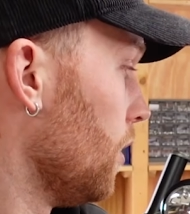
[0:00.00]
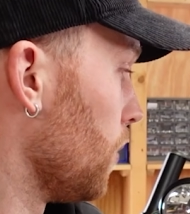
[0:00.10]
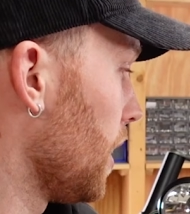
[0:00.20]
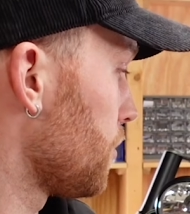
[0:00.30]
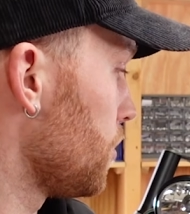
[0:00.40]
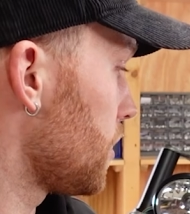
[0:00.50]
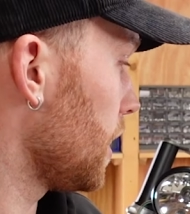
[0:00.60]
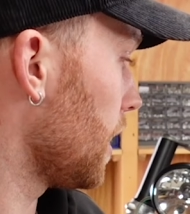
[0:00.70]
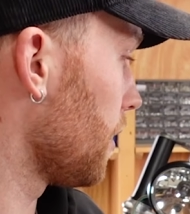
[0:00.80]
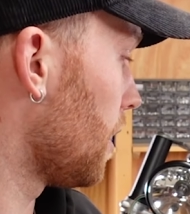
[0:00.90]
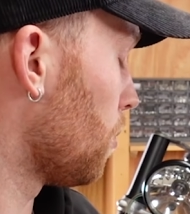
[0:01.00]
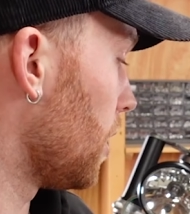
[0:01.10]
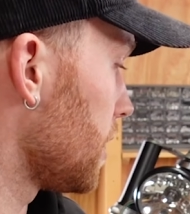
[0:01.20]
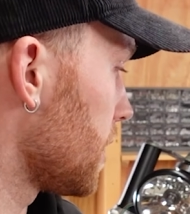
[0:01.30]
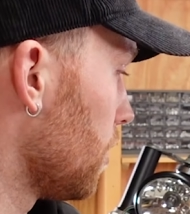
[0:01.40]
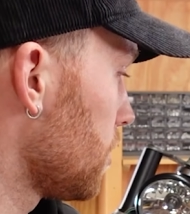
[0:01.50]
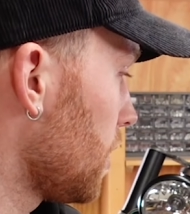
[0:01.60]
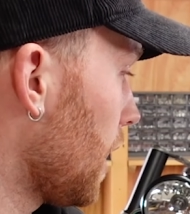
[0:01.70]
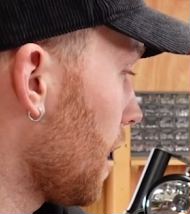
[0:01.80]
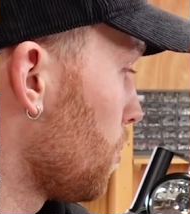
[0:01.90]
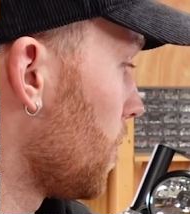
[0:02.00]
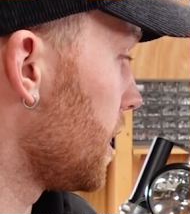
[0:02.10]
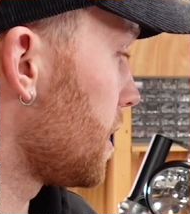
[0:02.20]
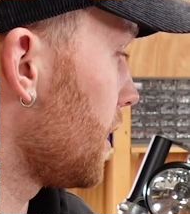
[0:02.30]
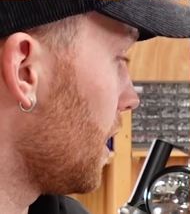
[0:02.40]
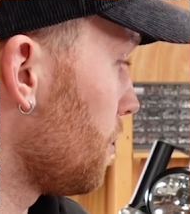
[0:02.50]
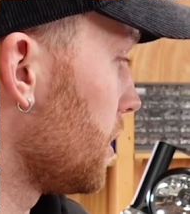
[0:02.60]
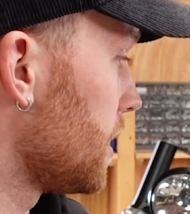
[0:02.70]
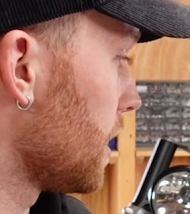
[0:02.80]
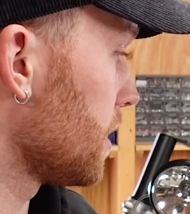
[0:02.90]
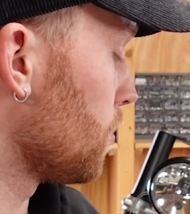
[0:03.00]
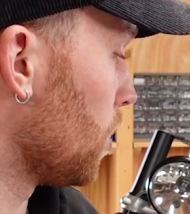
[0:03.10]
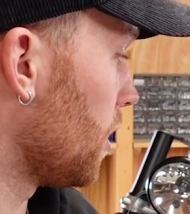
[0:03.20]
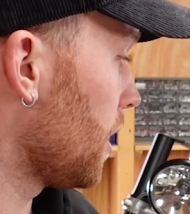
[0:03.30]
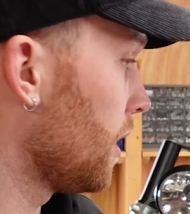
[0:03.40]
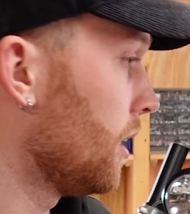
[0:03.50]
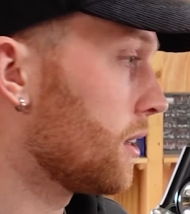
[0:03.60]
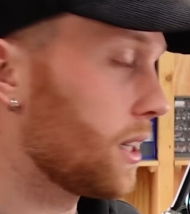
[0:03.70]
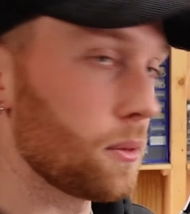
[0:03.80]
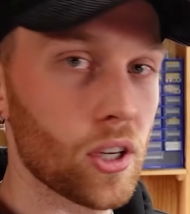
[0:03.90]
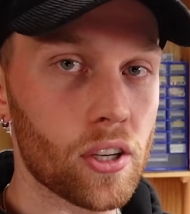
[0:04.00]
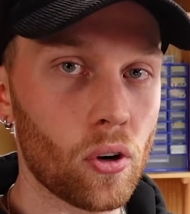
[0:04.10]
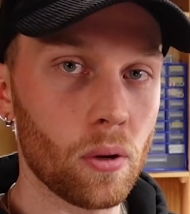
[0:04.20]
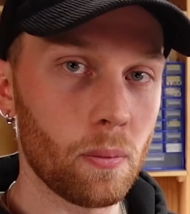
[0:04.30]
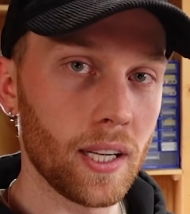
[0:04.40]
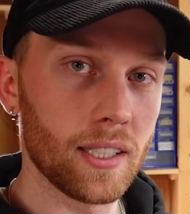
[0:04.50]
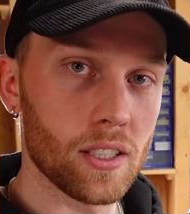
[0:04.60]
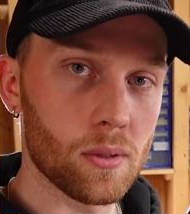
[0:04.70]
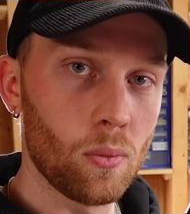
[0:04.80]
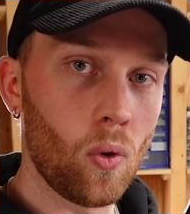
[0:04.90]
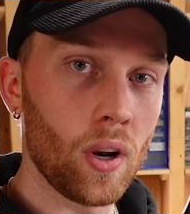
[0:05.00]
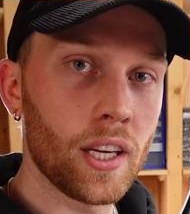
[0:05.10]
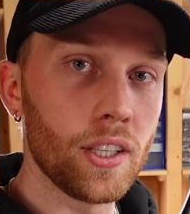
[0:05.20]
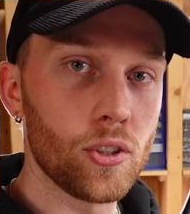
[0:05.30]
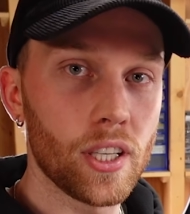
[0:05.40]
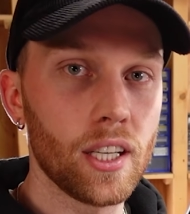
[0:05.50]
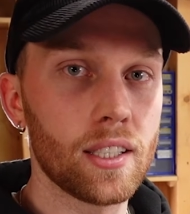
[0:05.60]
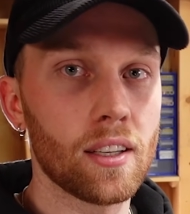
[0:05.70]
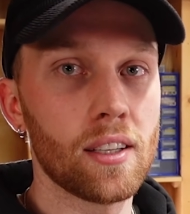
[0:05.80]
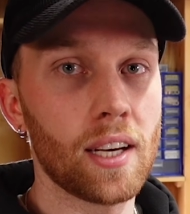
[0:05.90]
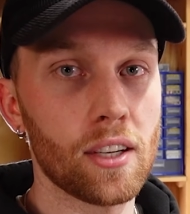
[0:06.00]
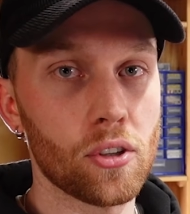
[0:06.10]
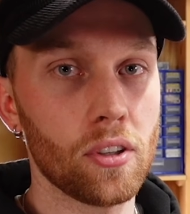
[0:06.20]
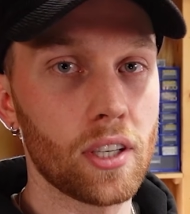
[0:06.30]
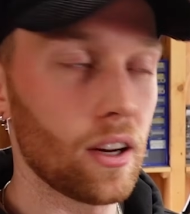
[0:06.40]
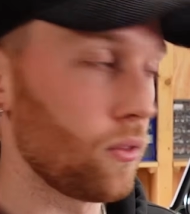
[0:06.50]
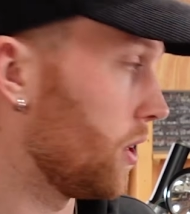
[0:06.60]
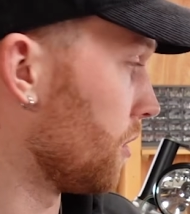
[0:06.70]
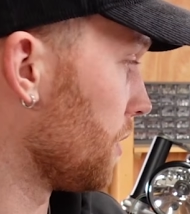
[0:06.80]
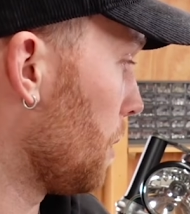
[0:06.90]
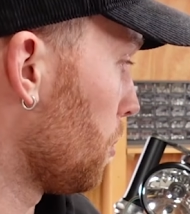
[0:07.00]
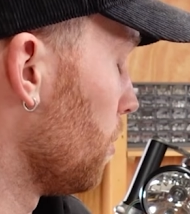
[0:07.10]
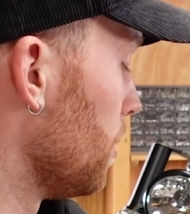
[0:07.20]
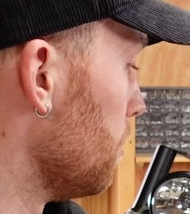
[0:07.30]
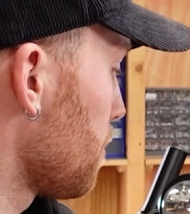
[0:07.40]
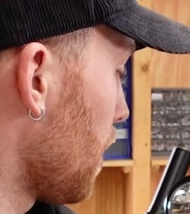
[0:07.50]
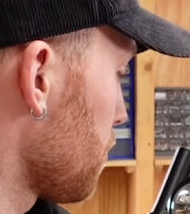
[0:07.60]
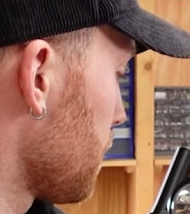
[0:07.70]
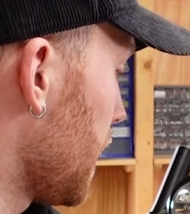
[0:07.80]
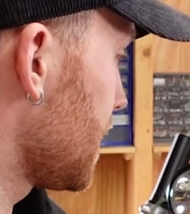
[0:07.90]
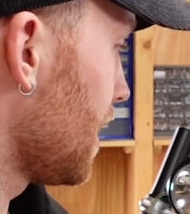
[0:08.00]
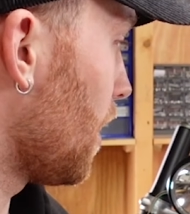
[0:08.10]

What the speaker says: we have to see how that works out. Otherwise, if it doesn't work, then I'm just gonna build a small heat shield that should get rid of that problem. Apart from that,